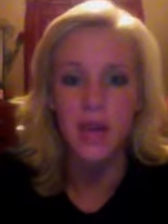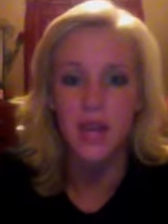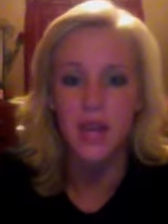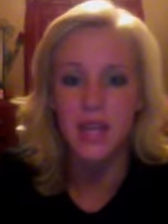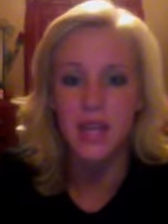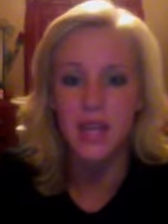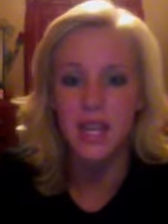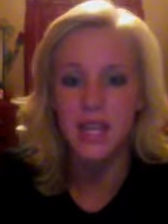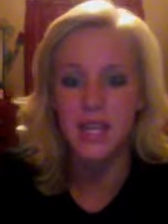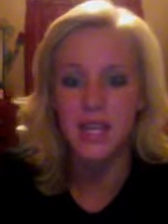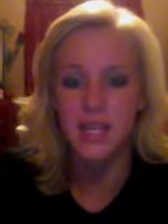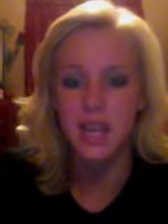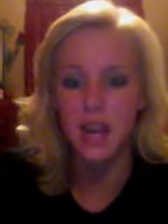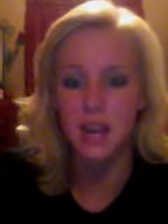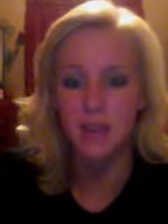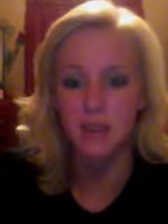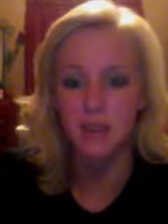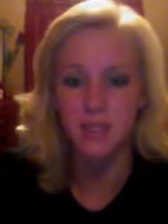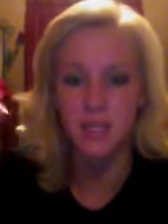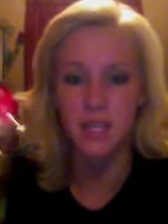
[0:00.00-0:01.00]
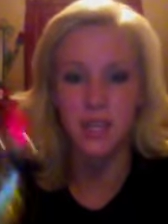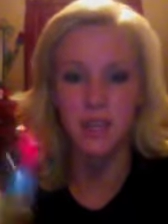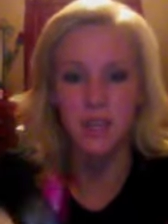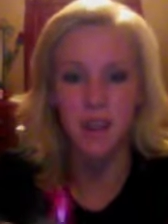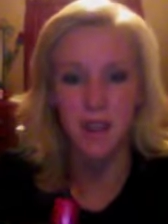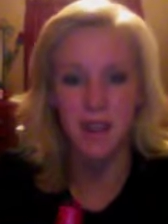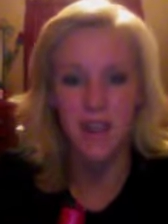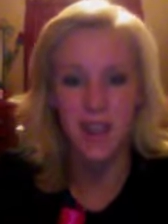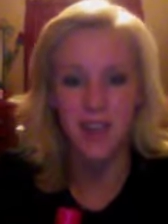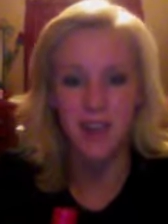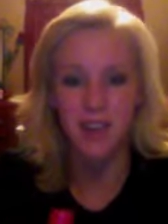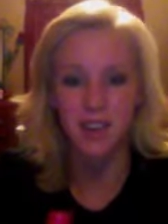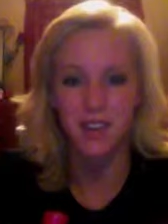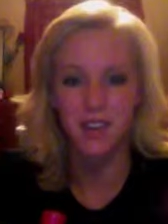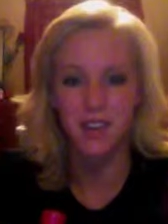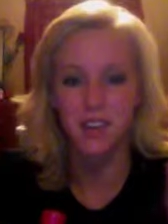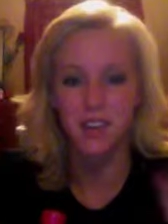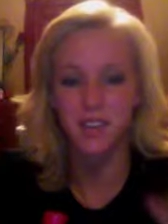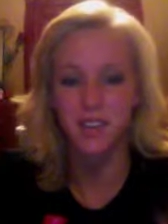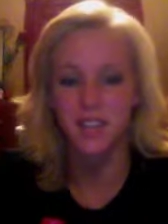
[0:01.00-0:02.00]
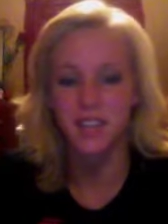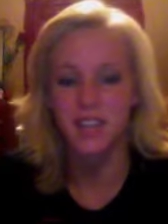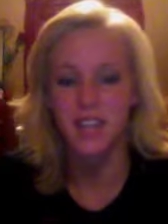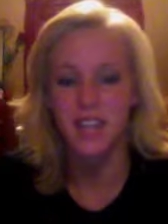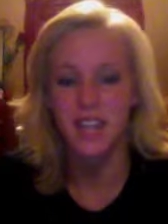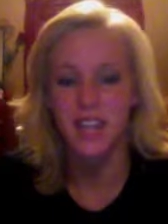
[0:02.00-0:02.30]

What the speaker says: it can sit on my counter and